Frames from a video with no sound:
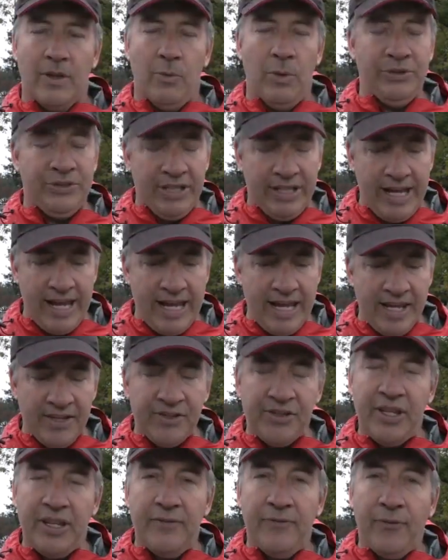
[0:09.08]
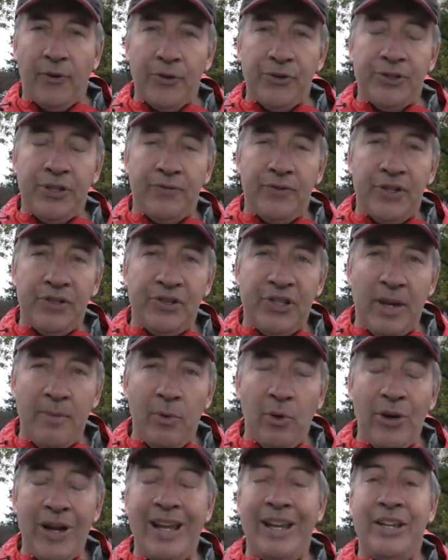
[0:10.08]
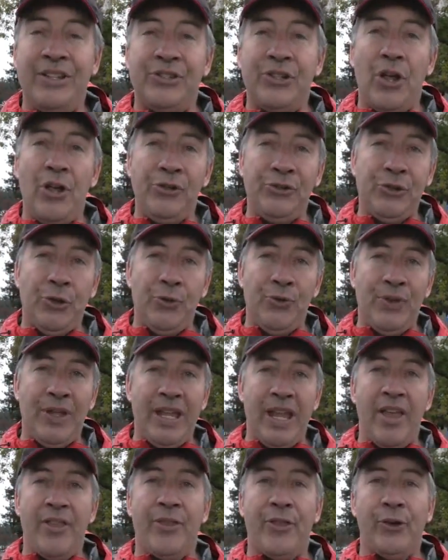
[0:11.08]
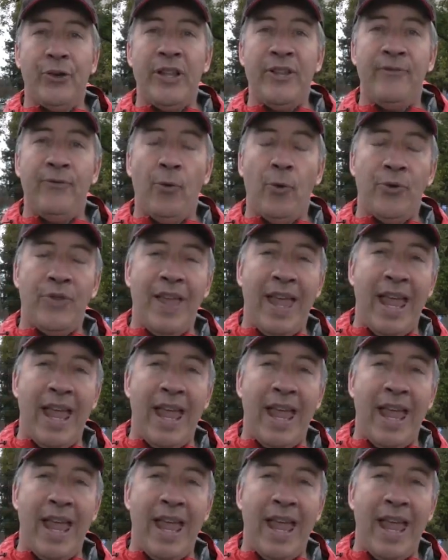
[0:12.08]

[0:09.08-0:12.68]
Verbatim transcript: Well, today is the 1st of December. It is also the 34th